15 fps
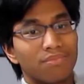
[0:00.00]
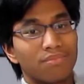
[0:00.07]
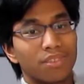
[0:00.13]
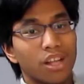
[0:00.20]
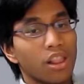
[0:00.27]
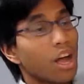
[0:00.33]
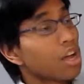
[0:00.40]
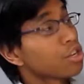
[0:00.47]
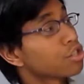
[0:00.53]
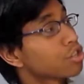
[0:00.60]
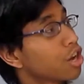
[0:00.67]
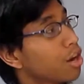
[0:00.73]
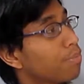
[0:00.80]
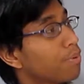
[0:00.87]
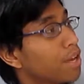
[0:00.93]
The last
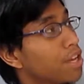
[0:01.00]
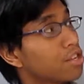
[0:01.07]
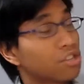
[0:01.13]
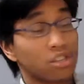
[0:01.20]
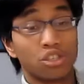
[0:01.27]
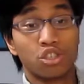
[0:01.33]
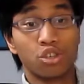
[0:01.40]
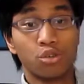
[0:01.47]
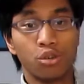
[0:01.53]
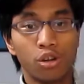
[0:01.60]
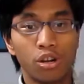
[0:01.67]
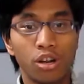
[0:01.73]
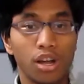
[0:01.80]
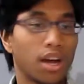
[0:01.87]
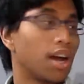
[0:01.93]
shop is
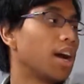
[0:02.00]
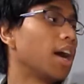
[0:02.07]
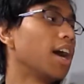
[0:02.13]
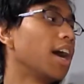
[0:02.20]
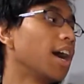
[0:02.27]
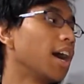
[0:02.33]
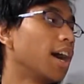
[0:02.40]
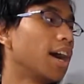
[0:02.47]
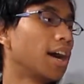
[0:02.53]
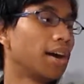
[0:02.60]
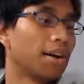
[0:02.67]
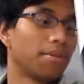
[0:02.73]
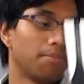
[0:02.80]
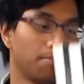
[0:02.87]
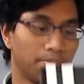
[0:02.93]
Jules.
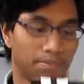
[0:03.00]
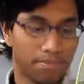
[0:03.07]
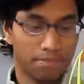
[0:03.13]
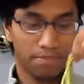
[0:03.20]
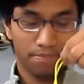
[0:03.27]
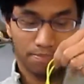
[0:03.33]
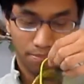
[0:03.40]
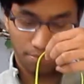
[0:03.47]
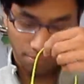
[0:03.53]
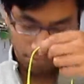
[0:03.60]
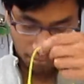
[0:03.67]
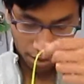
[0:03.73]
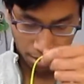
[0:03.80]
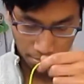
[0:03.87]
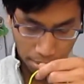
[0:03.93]
My
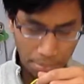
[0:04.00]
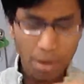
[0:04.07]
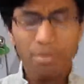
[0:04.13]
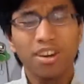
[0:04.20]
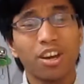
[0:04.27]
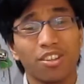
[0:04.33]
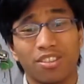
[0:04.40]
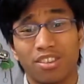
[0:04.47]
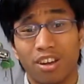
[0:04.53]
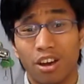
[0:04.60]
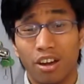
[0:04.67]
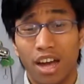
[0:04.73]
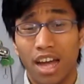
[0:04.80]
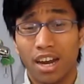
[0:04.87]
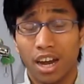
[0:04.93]
mom
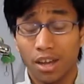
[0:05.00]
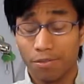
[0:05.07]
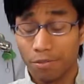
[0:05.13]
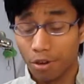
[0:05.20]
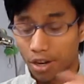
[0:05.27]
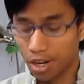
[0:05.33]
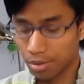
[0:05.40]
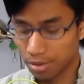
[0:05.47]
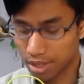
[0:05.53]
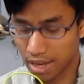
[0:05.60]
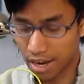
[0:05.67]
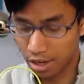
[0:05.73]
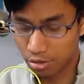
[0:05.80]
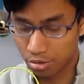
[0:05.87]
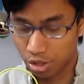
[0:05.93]
and I thought it
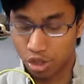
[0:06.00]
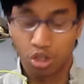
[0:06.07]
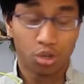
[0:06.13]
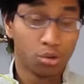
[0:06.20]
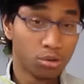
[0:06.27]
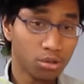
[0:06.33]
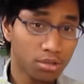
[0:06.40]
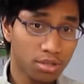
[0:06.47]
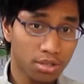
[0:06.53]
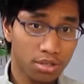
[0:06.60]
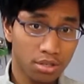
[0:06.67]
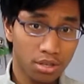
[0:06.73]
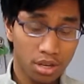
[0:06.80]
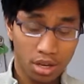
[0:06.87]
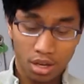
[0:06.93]
was actually
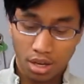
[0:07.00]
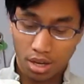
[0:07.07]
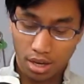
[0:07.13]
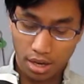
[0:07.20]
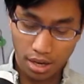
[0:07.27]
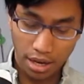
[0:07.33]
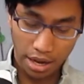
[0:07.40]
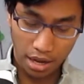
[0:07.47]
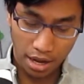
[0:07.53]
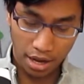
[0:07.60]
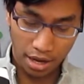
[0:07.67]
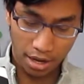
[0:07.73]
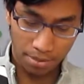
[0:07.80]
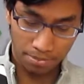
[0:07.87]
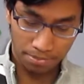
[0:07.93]
Jules,
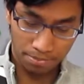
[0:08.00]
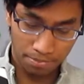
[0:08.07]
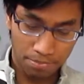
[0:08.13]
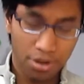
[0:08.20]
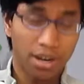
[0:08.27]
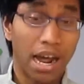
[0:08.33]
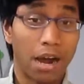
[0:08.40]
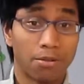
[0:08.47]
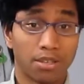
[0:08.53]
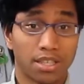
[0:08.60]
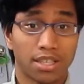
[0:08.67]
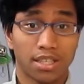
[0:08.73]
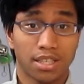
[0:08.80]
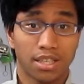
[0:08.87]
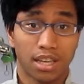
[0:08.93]

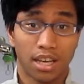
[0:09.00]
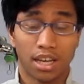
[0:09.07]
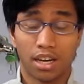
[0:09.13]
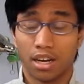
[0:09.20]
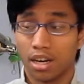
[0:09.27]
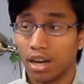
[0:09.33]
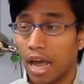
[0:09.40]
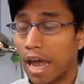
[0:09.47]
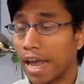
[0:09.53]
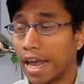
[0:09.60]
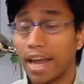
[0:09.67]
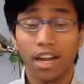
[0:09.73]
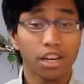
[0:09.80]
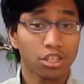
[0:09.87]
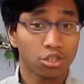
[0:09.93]
pronounced in an
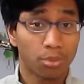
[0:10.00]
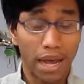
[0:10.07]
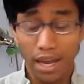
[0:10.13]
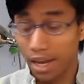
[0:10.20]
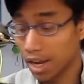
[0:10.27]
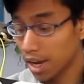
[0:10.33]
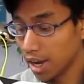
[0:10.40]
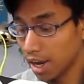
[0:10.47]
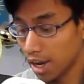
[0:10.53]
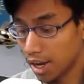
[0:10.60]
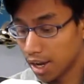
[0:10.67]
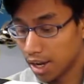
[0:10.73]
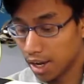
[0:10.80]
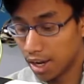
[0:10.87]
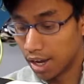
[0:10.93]
English way.
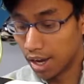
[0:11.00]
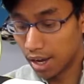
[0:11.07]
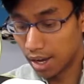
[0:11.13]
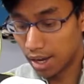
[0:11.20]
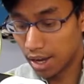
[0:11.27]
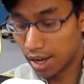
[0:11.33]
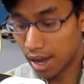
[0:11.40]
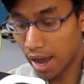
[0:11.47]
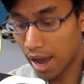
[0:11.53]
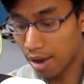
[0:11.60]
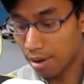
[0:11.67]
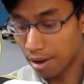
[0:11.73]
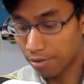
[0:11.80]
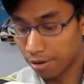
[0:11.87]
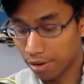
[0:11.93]

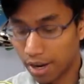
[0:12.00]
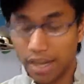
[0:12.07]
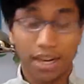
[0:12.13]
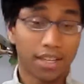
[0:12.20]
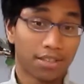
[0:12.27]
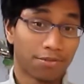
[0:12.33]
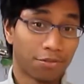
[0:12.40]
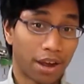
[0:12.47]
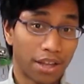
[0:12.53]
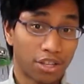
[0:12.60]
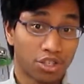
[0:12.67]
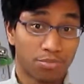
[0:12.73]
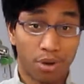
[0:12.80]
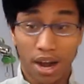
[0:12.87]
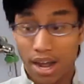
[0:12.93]
However, it is a
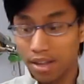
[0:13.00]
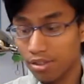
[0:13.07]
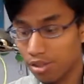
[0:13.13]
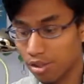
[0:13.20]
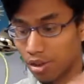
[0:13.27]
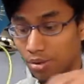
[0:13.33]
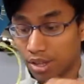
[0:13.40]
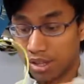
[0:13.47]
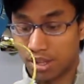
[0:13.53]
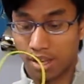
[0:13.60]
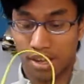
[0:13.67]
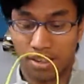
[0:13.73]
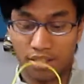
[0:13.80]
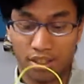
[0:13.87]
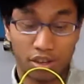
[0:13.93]
French brand, so it
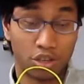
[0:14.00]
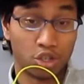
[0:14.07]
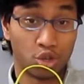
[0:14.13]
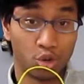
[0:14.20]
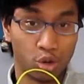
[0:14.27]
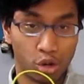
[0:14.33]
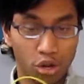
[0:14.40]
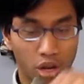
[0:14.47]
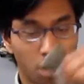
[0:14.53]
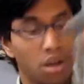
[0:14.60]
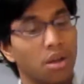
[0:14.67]
is Jules.